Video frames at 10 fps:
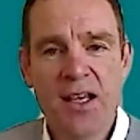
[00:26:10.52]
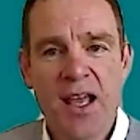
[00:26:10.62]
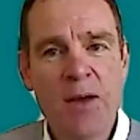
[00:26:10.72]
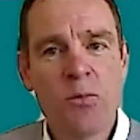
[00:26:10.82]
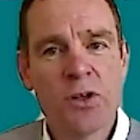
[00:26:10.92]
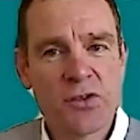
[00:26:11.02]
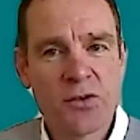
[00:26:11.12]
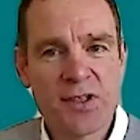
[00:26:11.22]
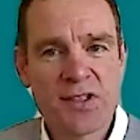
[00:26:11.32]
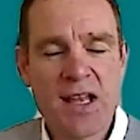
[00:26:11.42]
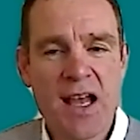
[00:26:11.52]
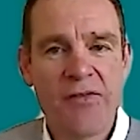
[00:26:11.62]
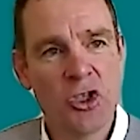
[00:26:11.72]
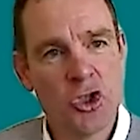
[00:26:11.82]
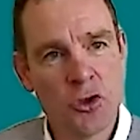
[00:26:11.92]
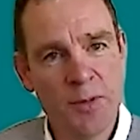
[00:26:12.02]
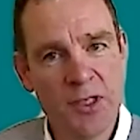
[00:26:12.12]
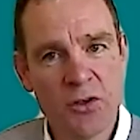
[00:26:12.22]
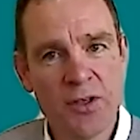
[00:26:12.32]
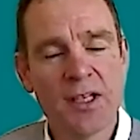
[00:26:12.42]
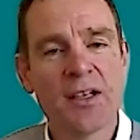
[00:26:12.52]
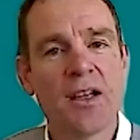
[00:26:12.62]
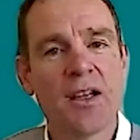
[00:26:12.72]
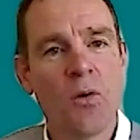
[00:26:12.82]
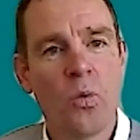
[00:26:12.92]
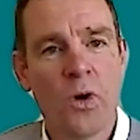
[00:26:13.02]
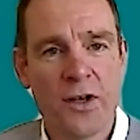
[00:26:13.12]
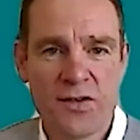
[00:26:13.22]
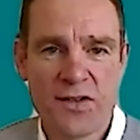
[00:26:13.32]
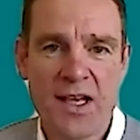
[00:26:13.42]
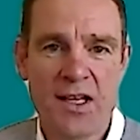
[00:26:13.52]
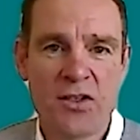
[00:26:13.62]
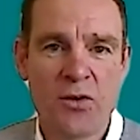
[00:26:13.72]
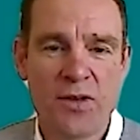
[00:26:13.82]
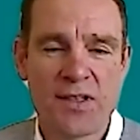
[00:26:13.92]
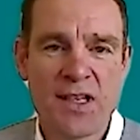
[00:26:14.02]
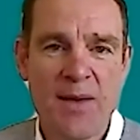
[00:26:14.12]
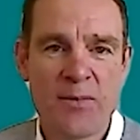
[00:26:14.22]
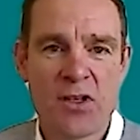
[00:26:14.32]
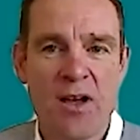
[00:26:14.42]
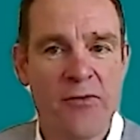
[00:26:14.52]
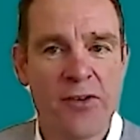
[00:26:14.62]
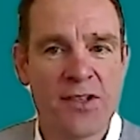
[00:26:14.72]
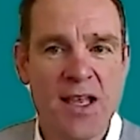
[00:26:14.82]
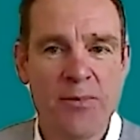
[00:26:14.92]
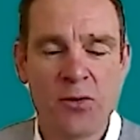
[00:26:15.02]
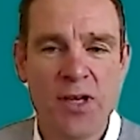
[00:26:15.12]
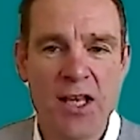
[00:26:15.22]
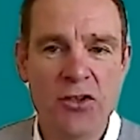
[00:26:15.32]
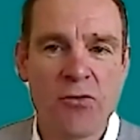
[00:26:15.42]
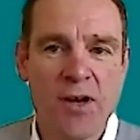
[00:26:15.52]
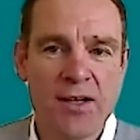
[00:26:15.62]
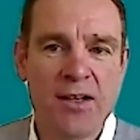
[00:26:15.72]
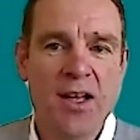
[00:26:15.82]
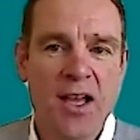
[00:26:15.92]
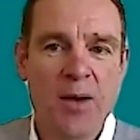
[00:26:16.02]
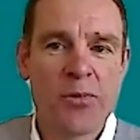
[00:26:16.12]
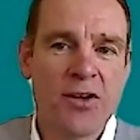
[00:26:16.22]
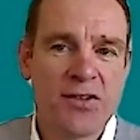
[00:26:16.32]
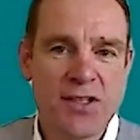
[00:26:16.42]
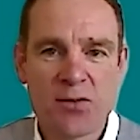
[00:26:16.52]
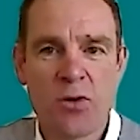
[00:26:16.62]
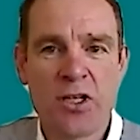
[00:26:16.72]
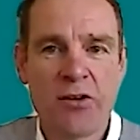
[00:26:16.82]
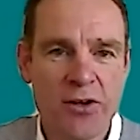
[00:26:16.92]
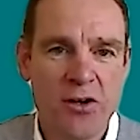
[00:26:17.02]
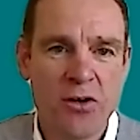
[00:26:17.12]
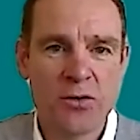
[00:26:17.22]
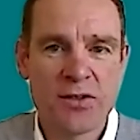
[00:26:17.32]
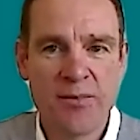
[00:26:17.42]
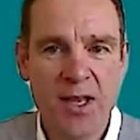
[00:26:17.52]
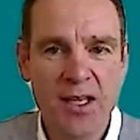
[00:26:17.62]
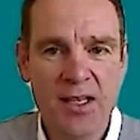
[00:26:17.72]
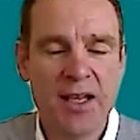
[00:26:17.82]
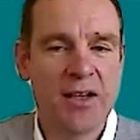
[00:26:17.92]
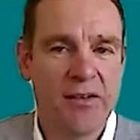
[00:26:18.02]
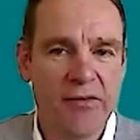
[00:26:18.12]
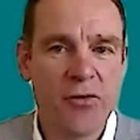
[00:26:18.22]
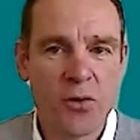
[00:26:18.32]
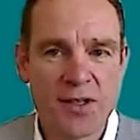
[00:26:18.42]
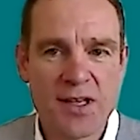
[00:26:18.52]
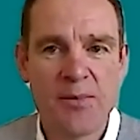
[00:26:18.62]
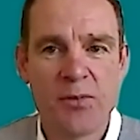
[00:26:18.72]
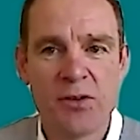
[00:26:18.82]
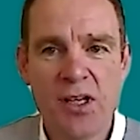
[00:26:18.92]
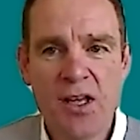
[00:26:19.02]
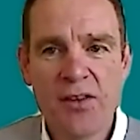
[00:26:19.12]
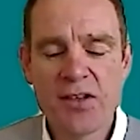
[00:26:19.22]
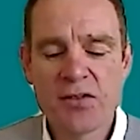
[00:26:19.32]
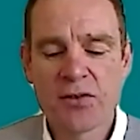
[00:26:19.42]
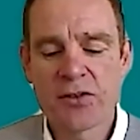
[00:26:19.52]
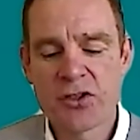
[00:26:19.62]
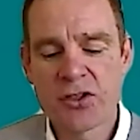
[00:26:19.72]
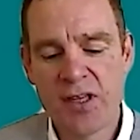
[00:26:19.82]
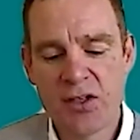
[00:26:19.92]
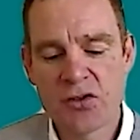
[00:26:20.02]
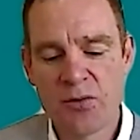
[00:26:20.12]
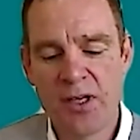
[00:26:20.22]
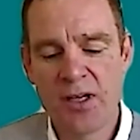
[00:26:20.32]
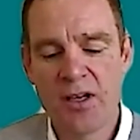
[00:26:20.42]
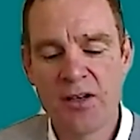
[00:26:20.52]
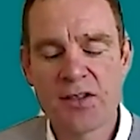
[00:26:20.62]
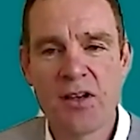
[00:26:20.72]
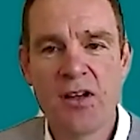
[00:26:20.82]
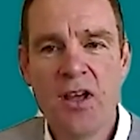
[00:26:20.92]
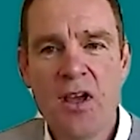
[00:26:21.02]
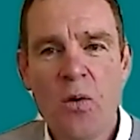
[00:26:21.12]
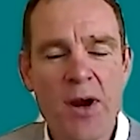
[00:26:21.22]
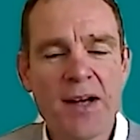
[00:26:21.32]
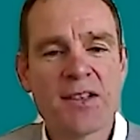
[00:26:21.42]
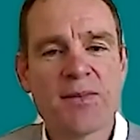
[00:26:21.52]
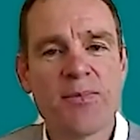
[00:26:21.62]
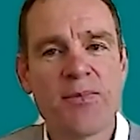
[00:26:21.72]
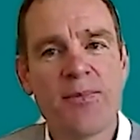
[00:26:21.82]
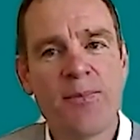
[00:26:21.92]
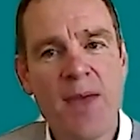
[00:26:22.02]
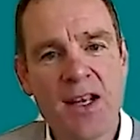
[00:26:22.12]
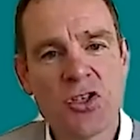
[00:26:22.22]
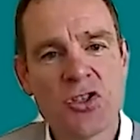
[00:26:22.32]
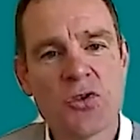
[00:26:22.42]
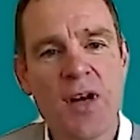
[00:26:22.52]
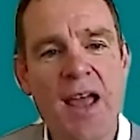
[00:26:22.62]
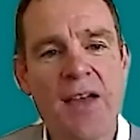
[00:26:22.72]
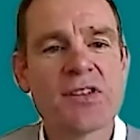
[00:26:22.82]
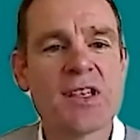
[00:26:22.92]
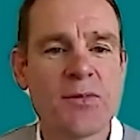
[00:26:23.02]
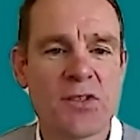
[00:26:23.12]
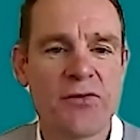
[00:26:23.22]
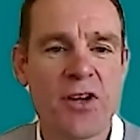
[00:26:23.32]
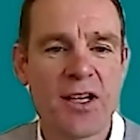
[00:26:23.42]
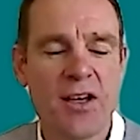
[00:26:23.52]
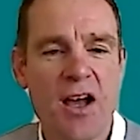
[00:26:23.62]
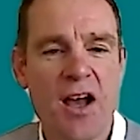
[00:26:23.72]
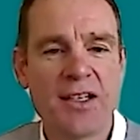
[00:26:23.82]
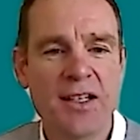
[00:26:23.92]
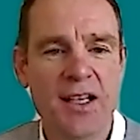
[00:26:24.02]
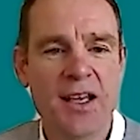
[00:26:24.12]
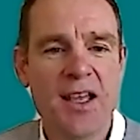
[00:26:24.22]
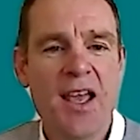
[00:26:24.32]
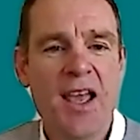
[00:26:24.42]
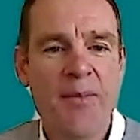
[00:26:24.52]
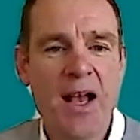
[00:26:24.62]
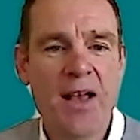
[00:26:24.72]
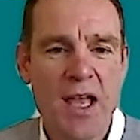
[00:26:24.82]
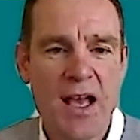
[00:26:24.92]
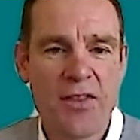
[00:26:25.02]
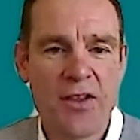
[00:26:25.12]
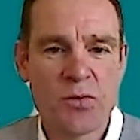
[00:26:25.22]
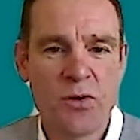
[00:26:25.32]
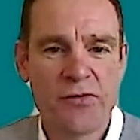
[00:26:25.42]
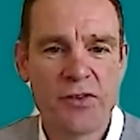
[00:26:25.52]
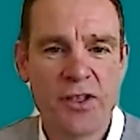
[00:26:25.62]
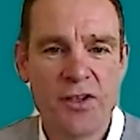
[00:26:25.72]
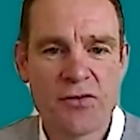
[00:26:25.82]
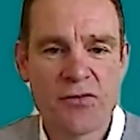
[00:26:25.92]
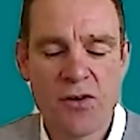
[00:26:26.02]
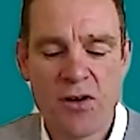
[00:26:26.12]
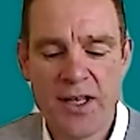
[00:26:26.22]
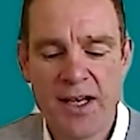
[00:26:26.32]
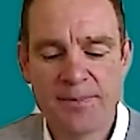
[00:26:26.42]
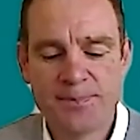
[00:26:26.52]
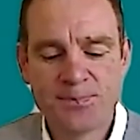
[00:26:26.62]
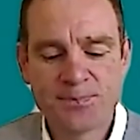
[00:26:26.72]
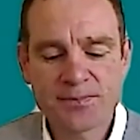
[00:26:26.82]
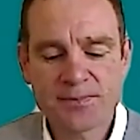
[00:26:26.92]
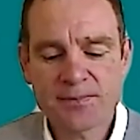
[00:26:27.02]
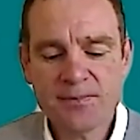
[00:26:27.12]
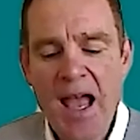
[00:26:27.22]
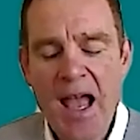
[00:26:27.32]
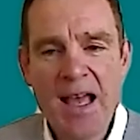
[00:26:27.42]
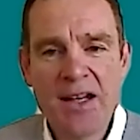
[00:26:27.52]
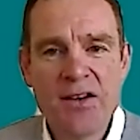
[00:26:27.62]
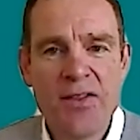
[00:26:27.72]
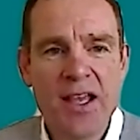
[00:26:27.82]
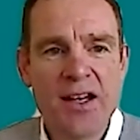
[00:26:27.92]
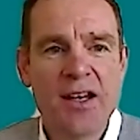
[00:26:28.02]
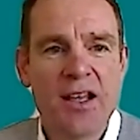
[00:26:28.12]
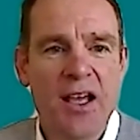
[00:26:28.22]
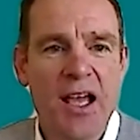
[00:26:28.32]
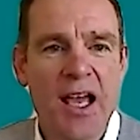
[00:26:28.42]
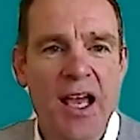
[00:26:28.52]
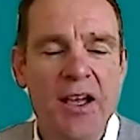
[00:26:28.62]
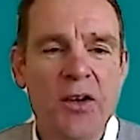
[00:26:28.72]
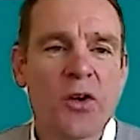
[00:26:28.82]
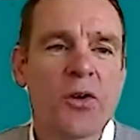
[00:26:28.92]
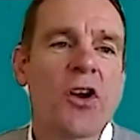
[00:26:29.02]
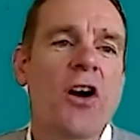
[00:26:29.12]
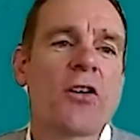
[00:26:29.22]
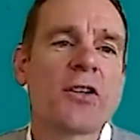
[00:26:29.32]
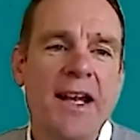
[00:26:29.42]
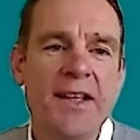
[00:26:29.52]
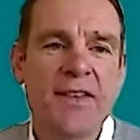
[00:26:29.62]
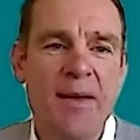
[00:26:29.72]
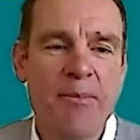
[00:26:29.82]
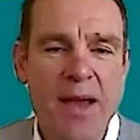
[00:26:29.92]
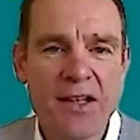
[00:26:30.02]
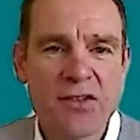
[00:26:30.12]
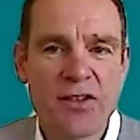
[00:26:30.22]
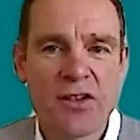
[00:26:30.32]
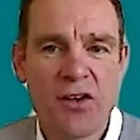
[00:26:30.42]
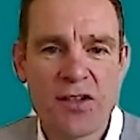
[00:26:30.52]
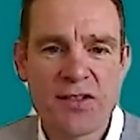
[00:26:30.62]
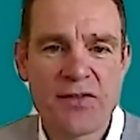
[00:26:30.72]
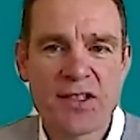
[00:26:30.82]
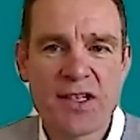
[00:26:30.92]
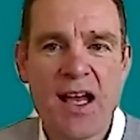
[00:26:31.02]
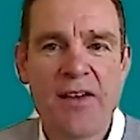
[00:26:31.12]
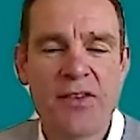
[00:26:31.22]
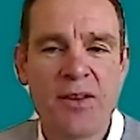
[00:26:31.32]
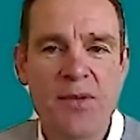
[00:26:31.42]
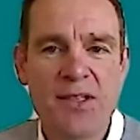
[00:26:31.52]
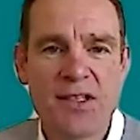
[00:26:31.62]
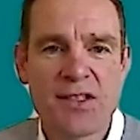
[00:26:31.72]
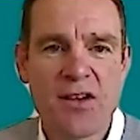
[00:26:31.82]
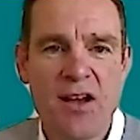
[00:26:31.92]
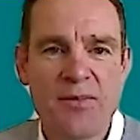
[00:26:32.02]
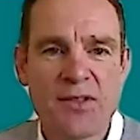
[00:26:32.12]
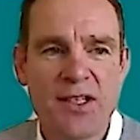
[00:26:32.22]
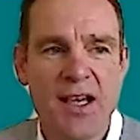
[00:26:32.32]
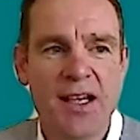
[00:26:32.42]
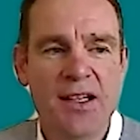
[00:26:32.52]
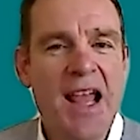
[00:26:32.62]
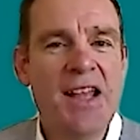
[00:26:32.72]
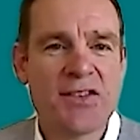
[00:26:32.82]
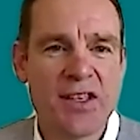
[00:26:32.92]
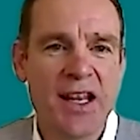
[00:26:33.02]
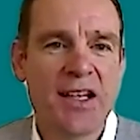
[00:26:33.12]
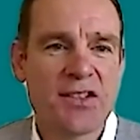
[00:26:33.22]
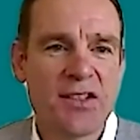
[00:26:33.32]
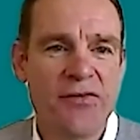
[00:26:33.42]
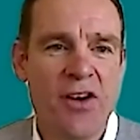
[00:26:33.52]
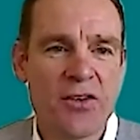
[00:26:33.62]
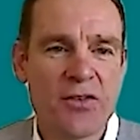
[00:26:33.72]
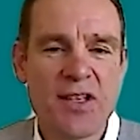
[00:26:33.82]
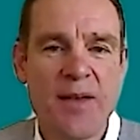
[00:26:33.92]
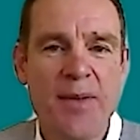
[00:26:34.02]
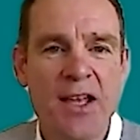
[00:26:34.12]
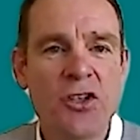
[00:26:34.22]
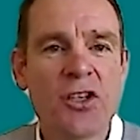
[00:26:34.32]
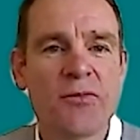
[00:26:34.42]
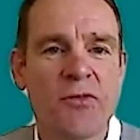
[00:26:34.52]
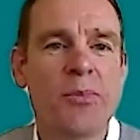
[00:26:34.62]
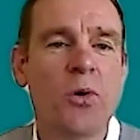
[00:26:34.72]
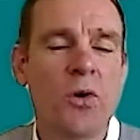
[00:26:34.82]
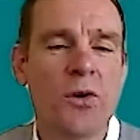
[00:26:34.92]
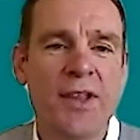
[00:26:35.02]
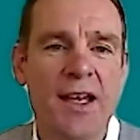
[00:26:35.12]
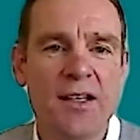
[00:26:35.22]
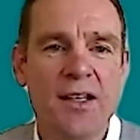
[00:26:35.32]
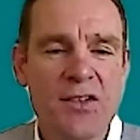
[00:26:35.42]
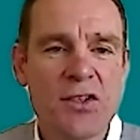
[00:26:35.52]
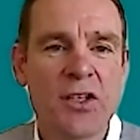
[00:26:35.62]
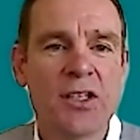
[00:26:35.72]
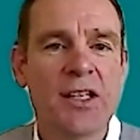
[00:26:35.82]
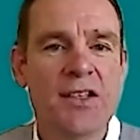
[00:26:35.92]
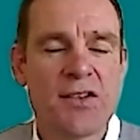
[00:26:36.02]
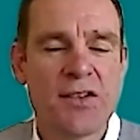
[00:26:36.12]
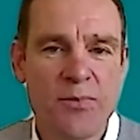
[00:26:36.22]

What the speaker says: and what sort of staff should be doing it, what else they can do at the same time. For example, can you run a process while you're on hold to Medicare, for example? Those sort of things should be known. So practice managers should have some sort of idea about how those workflows roll out. And then correlating that back to the cost of staff and the busiest times a day is the next and final step. And you can report that internally to the